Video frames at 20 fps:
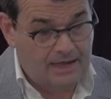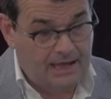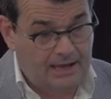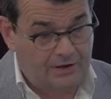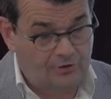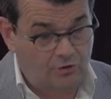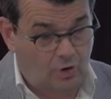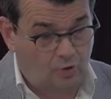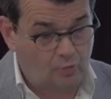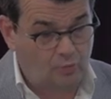
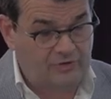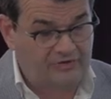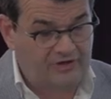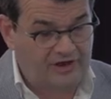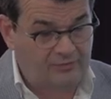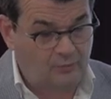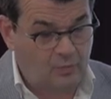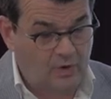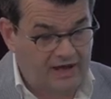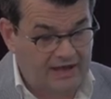and not
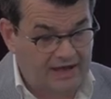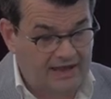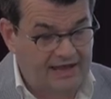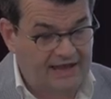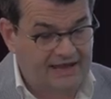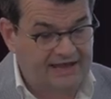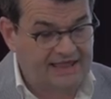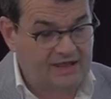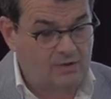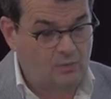within
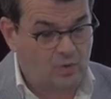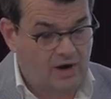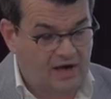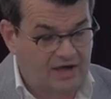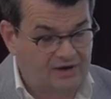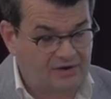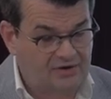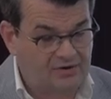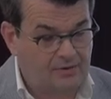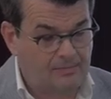any
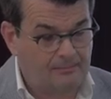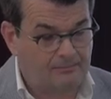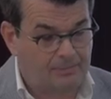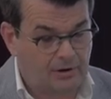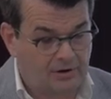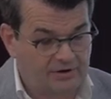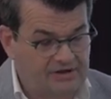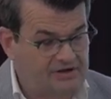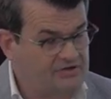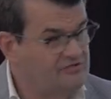one
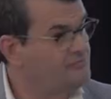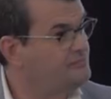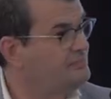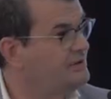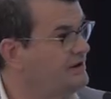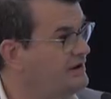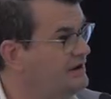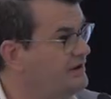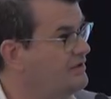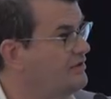body's
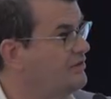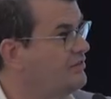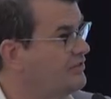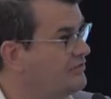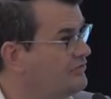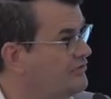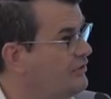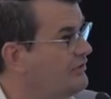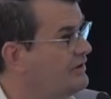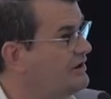political
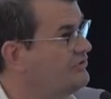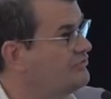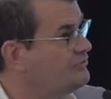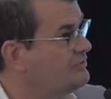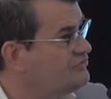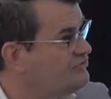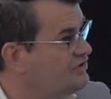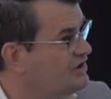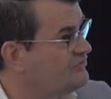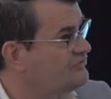authority to
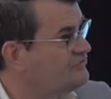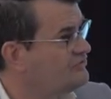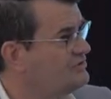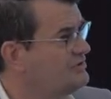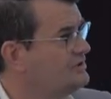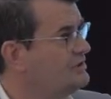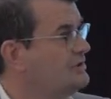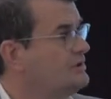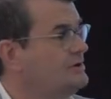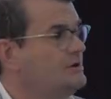adjust.
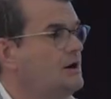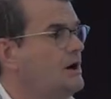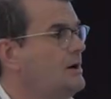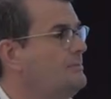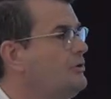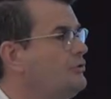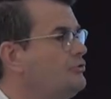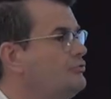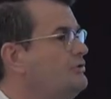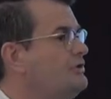
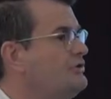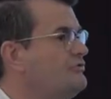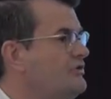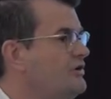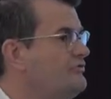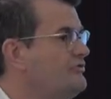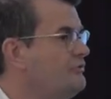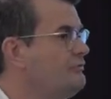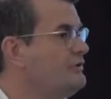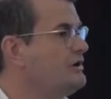I'm not
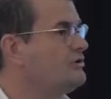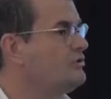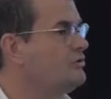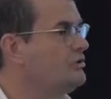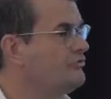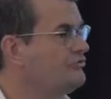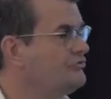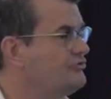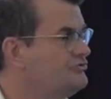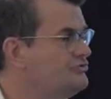criticising written
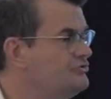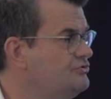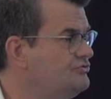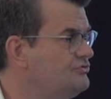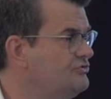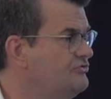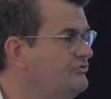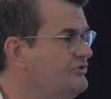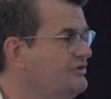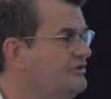
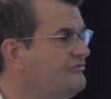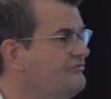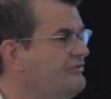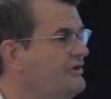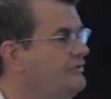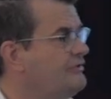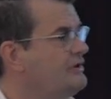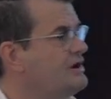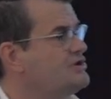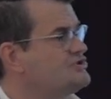constitutions. In a
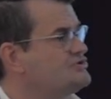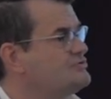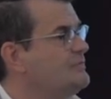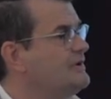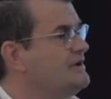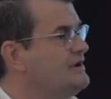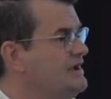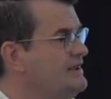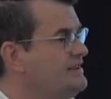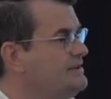federation,
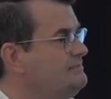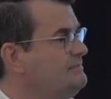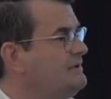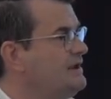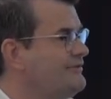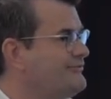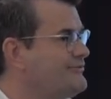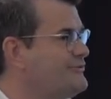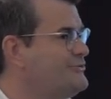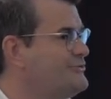we need them,
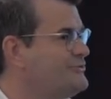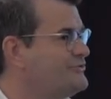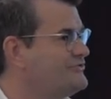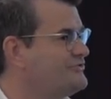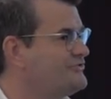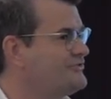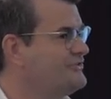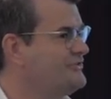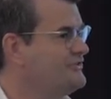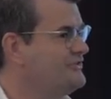and of
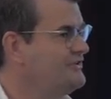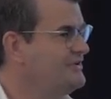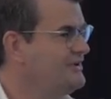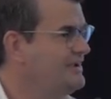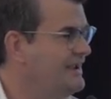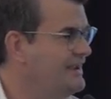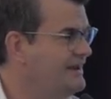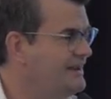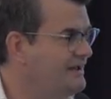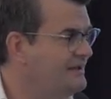course,
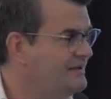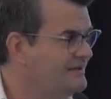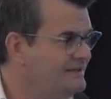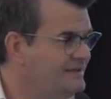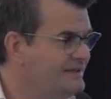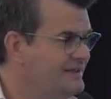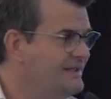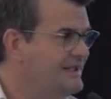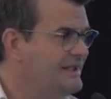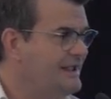in a,
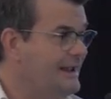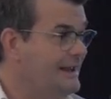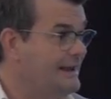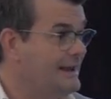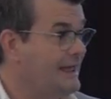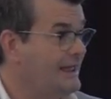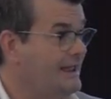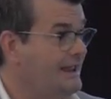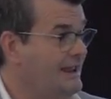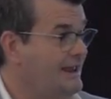in
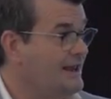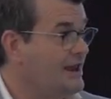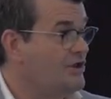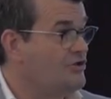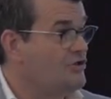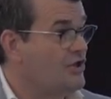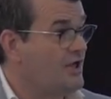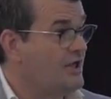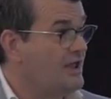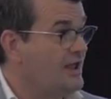a, in
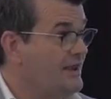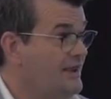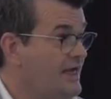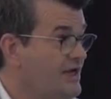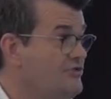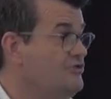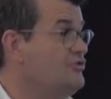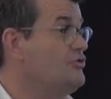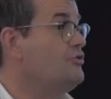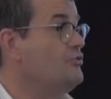a, in
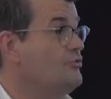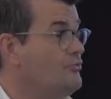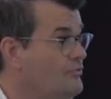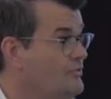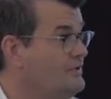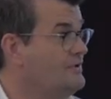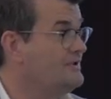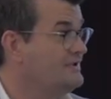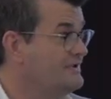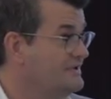a new